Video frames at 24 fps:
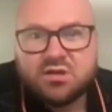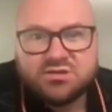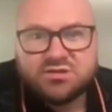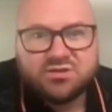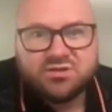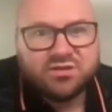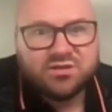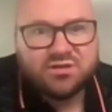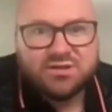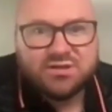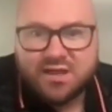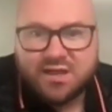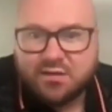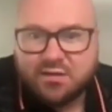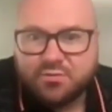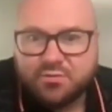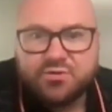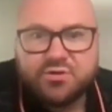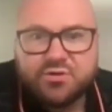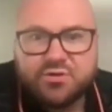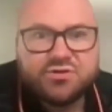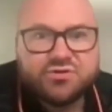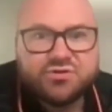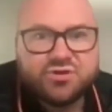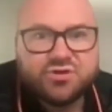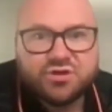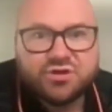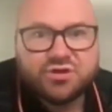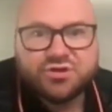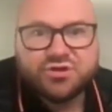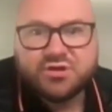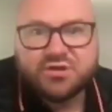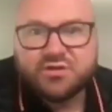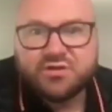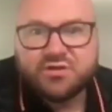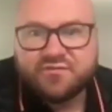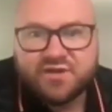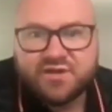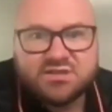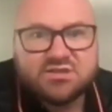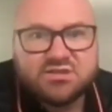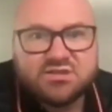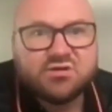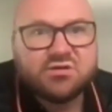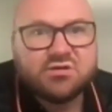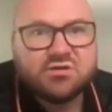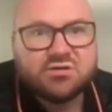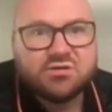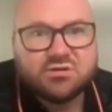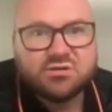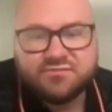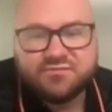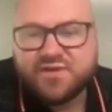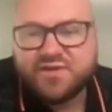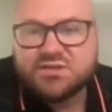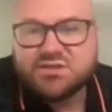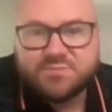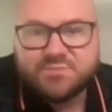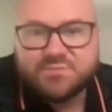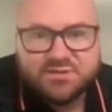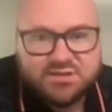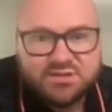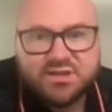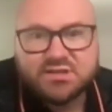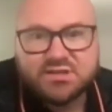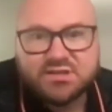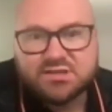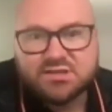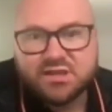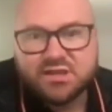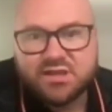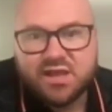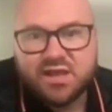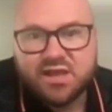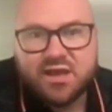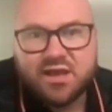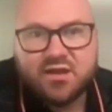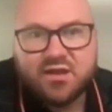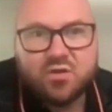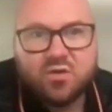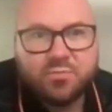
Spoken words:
Certainly dabble in new construction and investments and things like that.